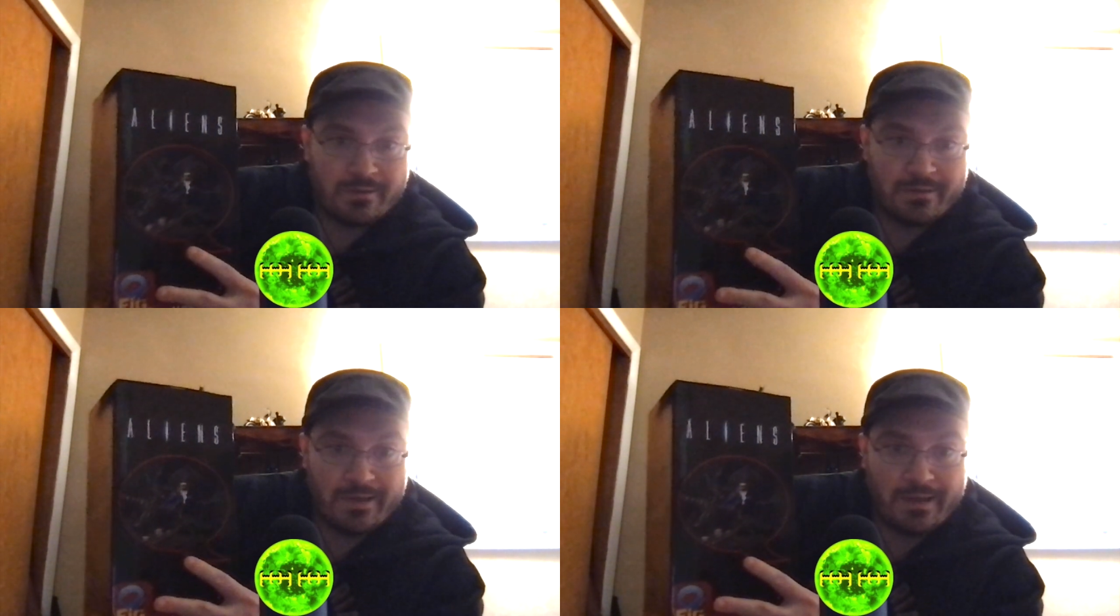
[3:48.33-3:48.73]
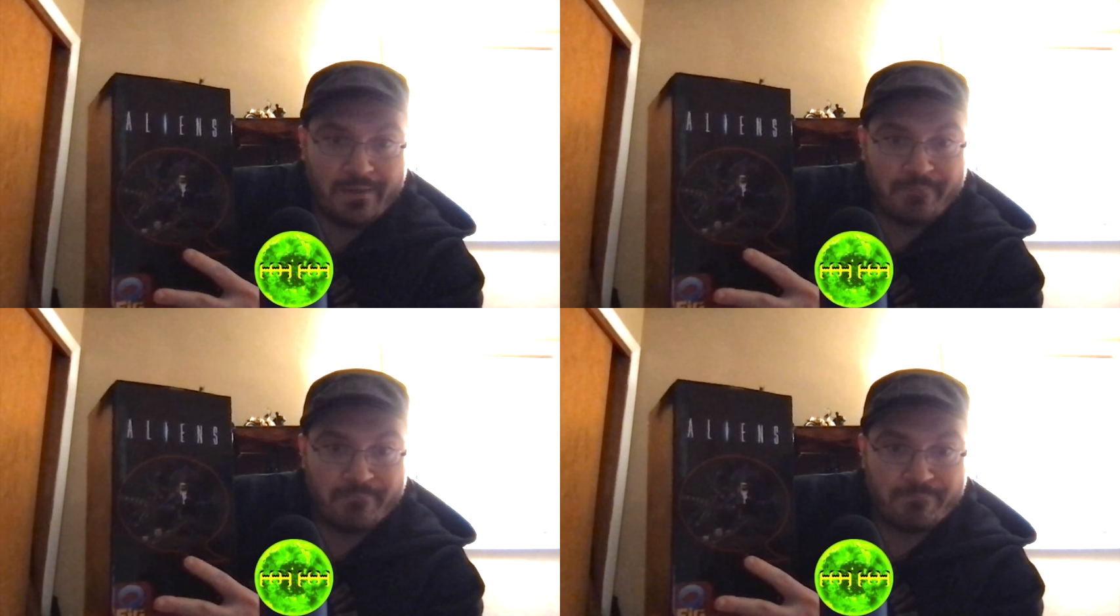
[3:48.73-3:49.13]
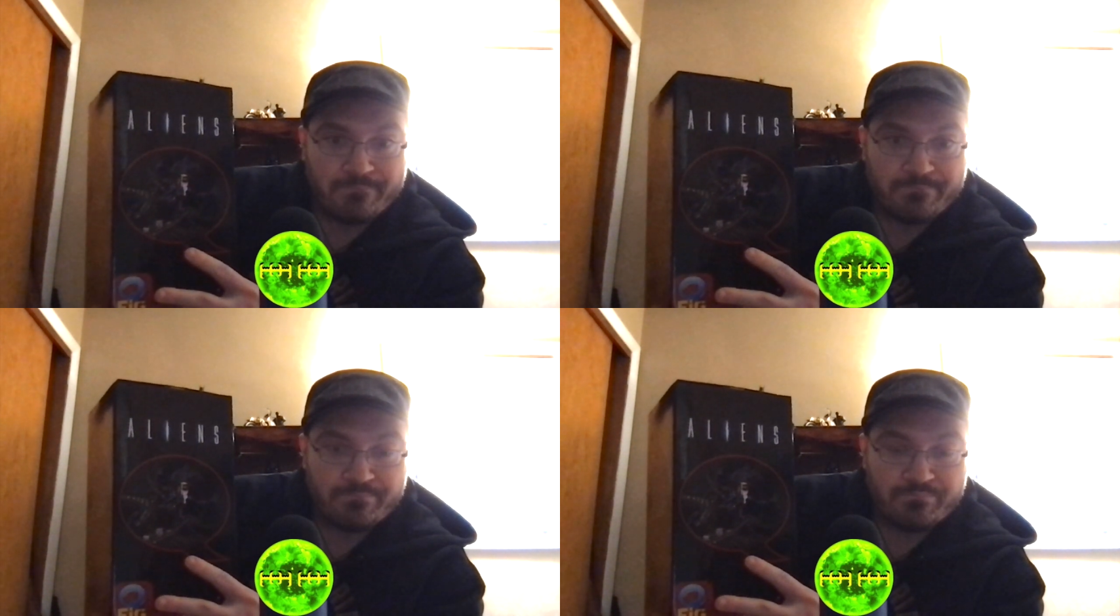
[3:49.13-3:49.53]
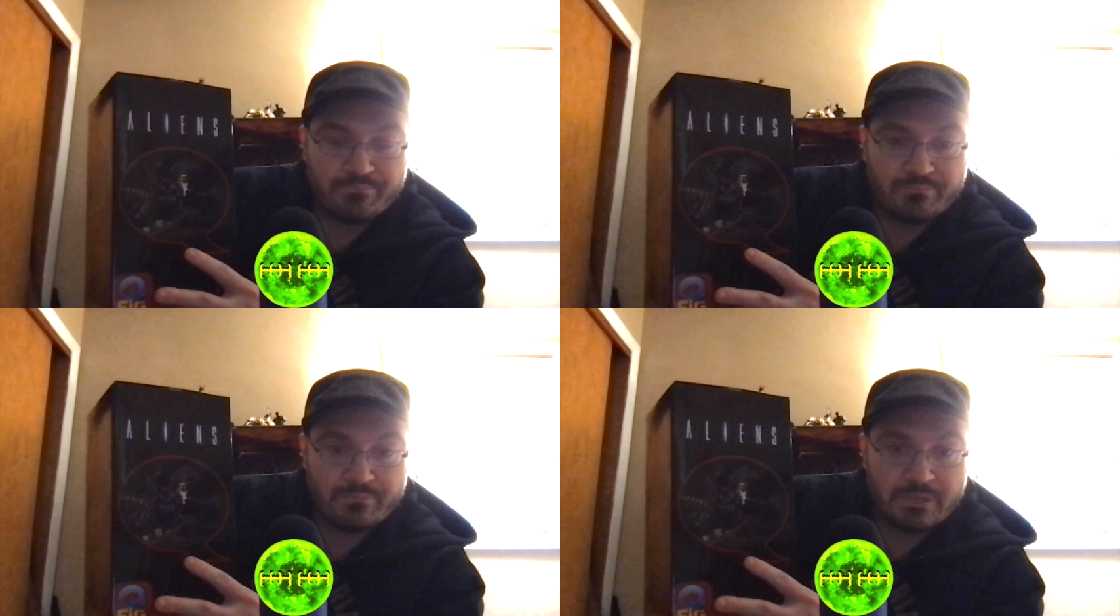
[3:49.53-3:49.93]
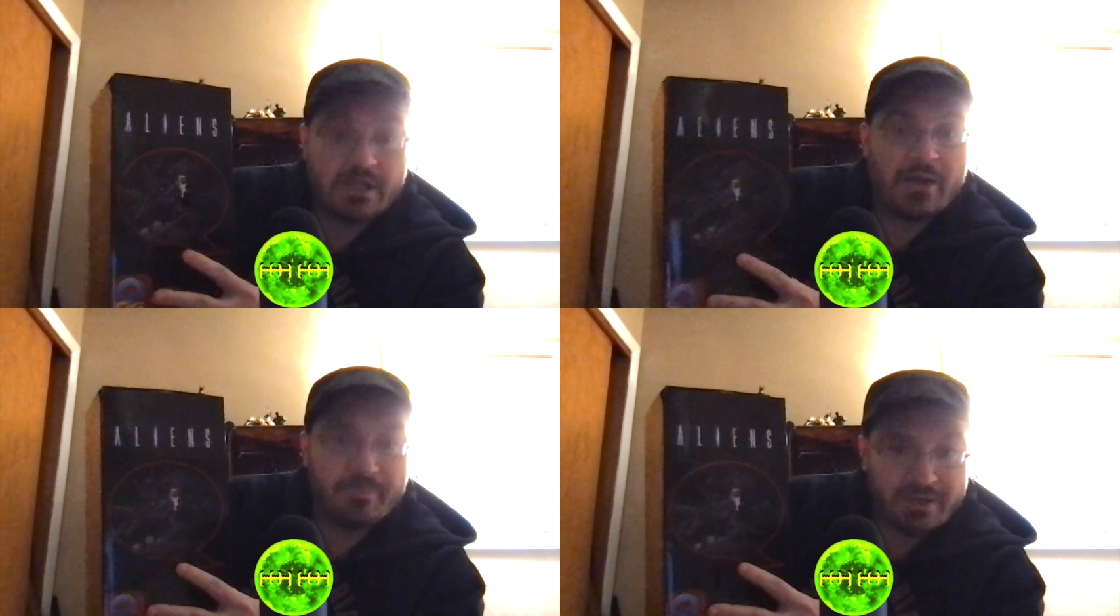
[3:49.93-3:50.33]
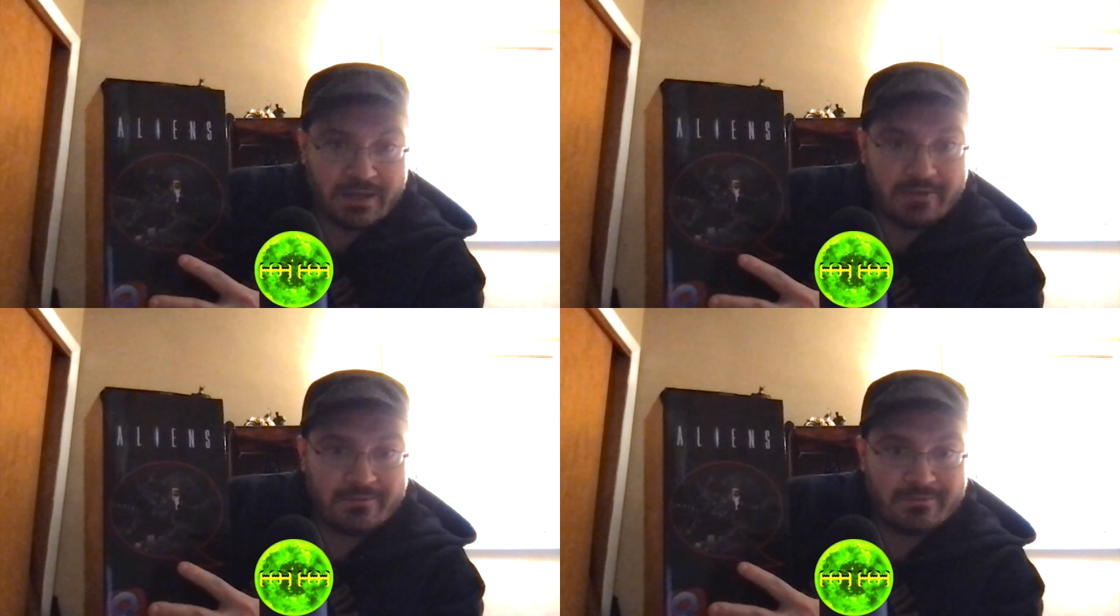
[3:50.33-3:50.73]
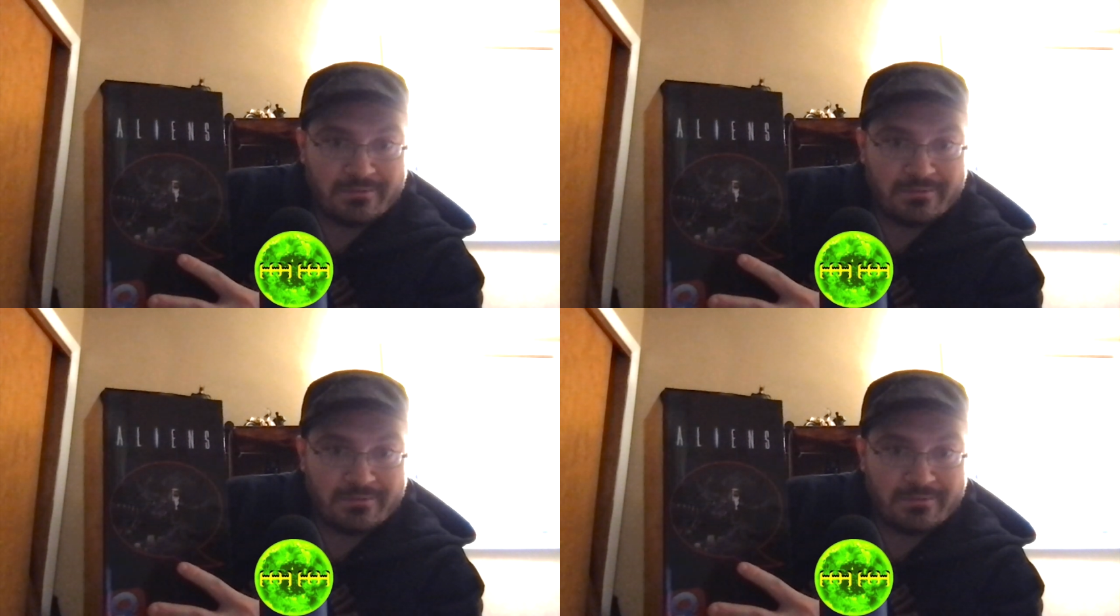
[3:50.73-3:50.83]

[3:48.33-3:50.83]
the company